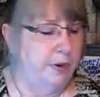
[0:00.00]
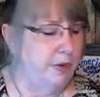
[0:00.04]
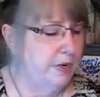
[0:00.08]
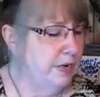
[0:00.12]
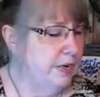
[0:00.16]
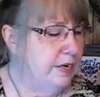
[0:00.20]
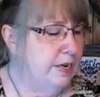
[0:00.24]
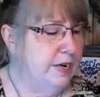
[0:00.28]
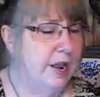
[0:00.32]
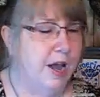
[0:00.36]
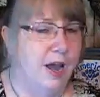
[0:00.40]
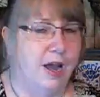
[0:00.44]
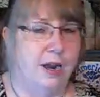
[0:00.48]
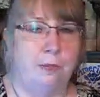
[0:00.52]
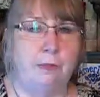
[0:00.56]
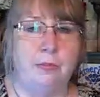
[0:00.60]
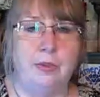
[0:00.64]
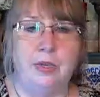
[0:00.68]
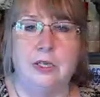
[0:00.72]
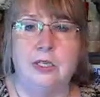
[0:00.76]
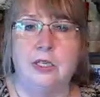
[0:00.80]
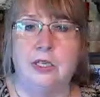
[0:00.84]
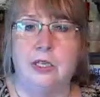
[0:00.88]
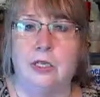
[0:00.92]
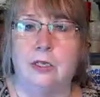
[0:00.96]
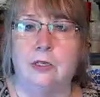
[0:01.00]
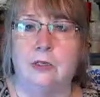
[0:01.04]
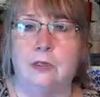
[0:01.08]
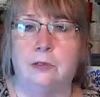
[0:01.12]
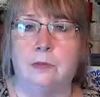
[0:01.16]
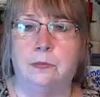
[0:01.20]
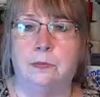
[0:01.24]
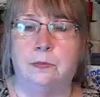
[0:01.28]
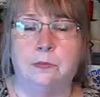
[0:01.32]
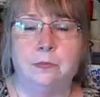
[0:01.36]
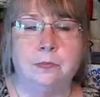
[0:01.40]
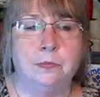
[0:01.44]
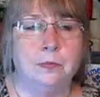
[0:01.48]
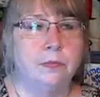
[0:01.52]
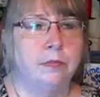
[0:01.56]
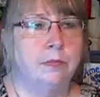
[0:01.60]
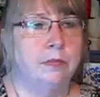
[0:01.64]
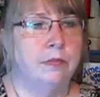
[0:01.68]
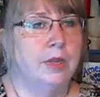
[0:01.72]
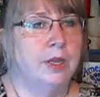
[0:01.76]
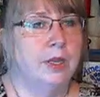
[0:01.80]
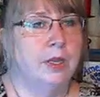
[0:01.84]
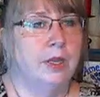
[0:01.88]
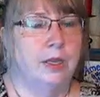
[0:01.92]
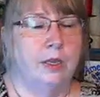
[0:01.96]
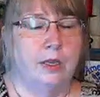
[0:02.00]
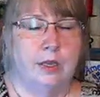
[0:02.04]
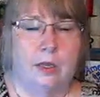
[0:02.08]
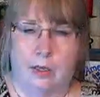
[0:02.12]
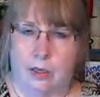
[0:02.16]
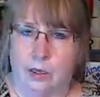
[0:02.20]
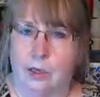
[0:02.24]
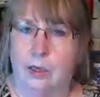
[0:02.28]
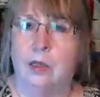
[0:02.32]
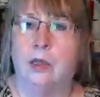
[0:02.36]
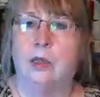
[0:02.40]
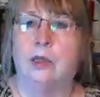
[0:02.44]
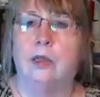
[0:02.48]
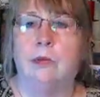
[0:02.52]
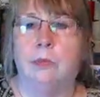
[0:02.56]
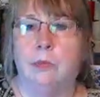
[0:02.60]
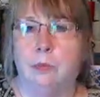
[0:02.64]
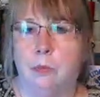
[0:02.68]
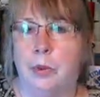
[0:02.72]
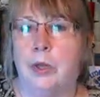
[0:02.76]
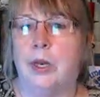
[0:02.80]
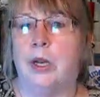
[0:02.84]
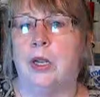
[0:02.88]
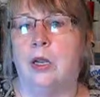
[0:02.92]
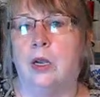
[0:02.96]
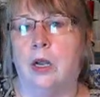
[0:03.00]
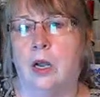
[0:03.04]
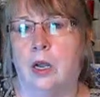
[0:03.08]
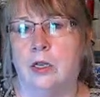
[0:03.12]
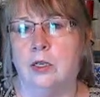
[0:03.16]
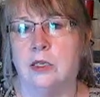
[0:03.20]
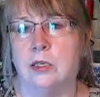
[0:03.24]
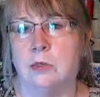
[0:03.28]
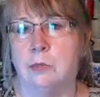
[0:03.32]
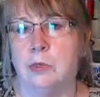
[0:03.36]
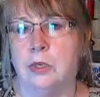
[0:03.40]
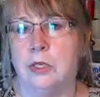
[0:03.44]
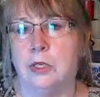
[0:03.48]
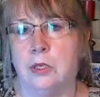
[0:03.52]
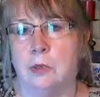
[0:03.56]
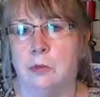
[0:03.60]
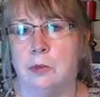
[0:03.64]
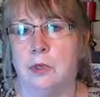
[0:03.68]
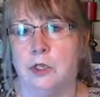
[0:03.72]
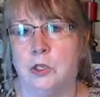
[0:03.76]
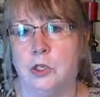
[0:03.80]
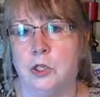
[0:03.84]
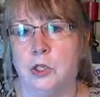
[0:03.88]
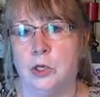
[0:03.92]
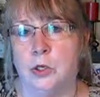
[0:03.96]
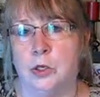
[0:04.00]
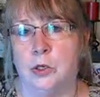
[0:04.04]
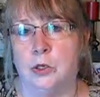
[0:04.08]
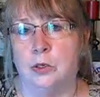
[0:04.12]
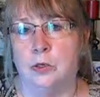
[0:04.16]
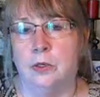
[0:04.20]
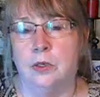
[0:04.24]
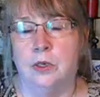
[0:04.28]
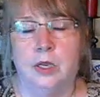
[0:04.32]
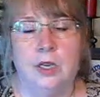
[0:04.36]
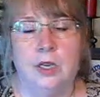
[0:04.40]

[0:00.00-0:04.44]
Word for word: Not a big deal, but it caused me some concern.